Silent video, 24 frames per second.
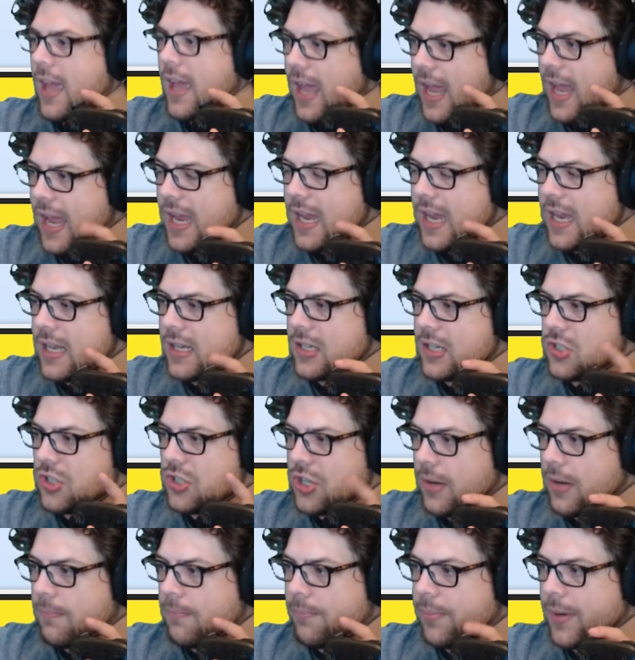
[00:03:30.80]
a
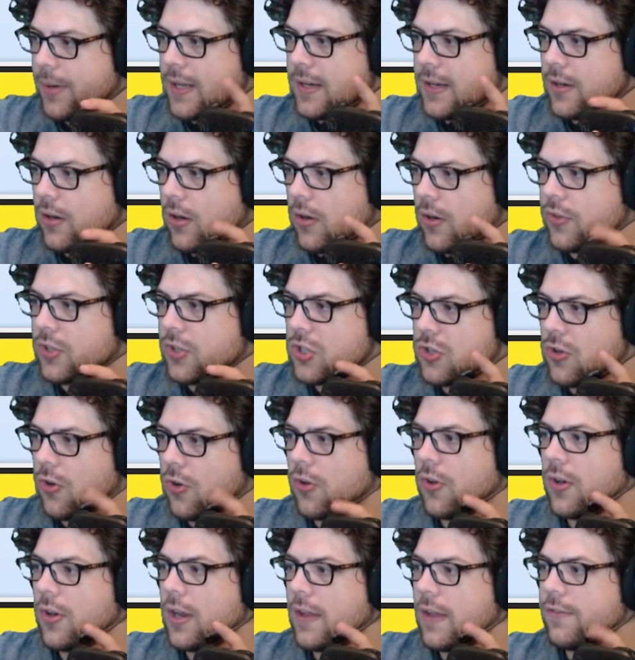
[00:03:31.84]
jump button on the
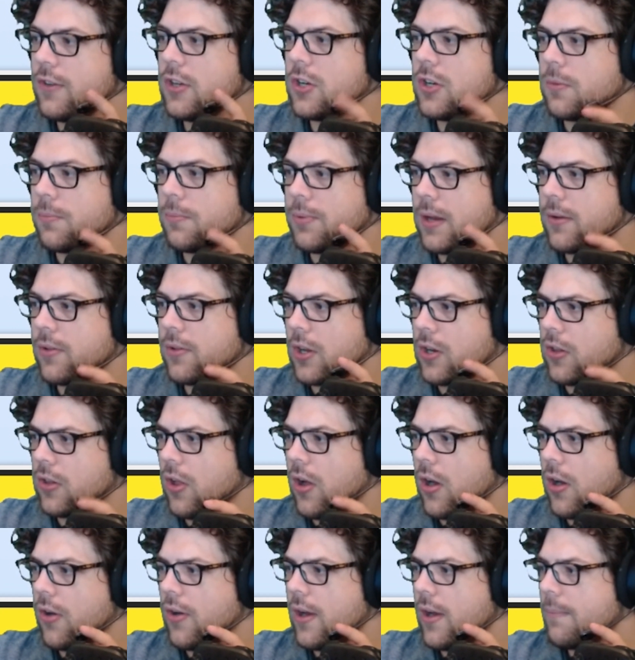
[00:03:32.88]
shoulder if you don't play with a
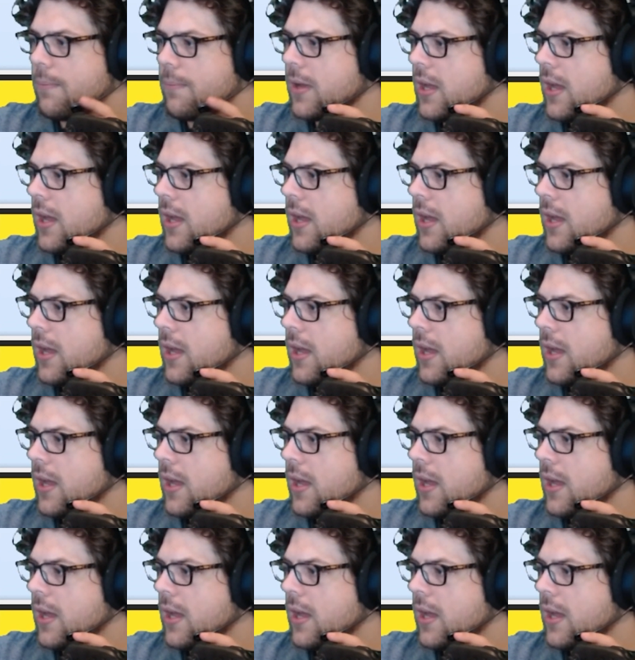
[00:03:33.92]
claw grip,